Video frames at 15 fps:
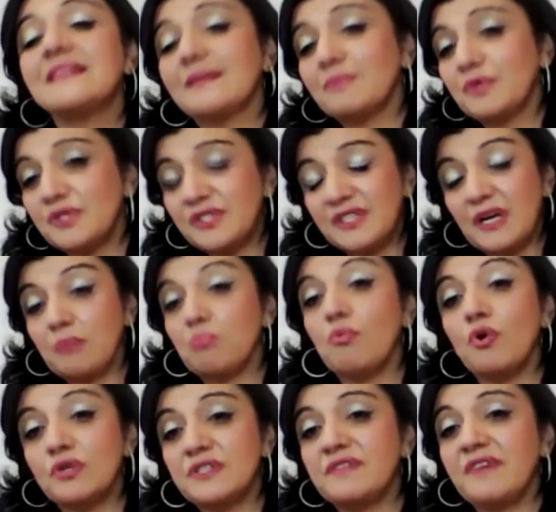them to stay
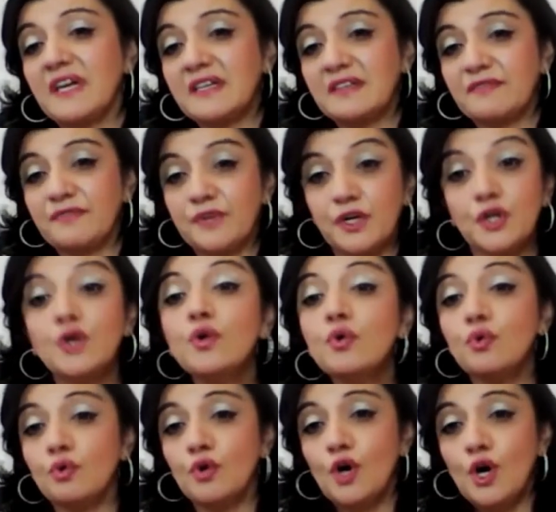motivated for
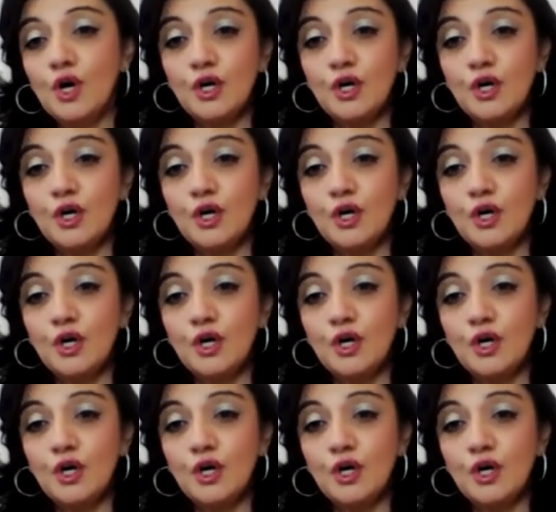you